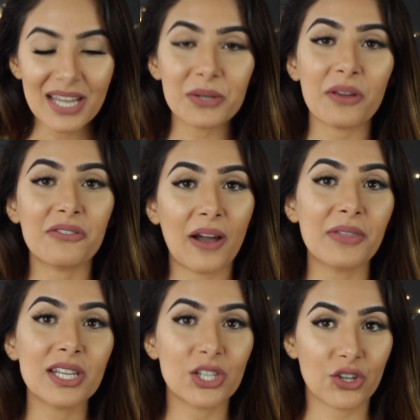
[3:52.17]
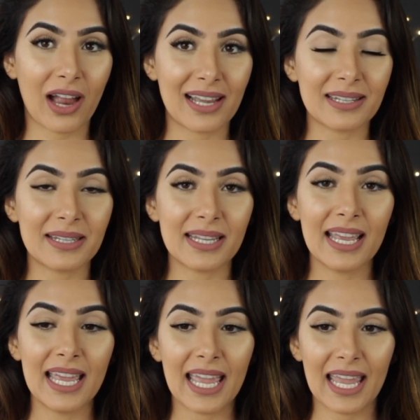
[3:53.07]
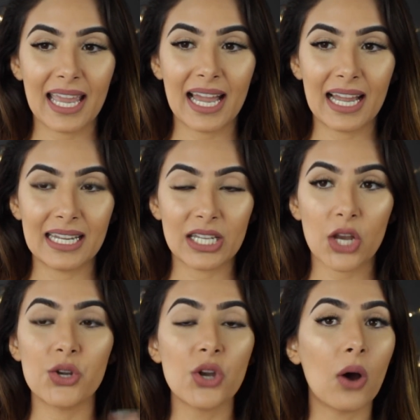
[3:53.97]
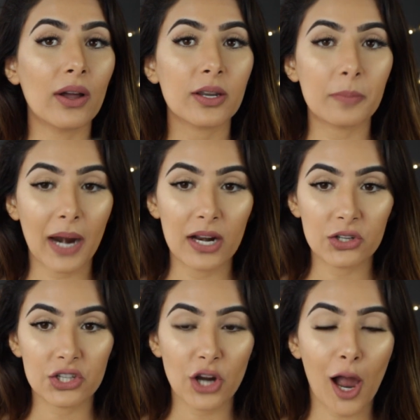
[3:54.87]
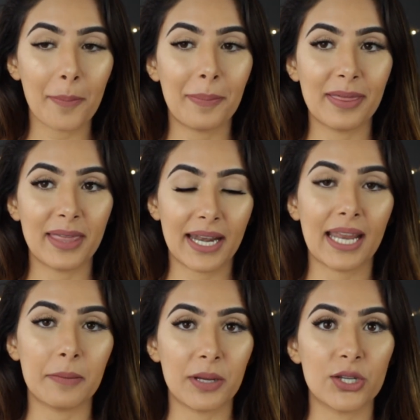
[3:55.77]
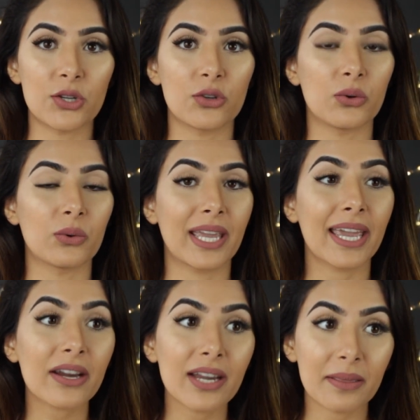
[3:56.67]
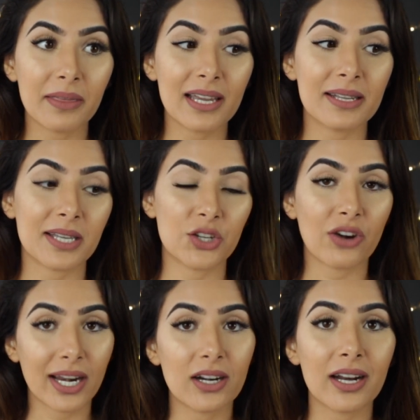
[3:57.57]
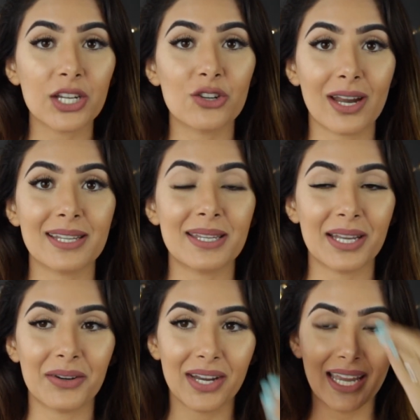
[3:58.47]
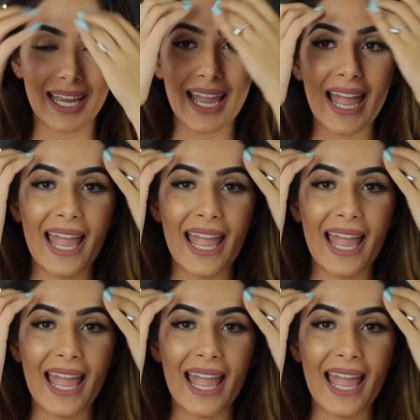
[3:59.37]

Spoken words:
so I found this dress, and no other bridal shop that I had been to carried this. I tried it on a Dress Theory,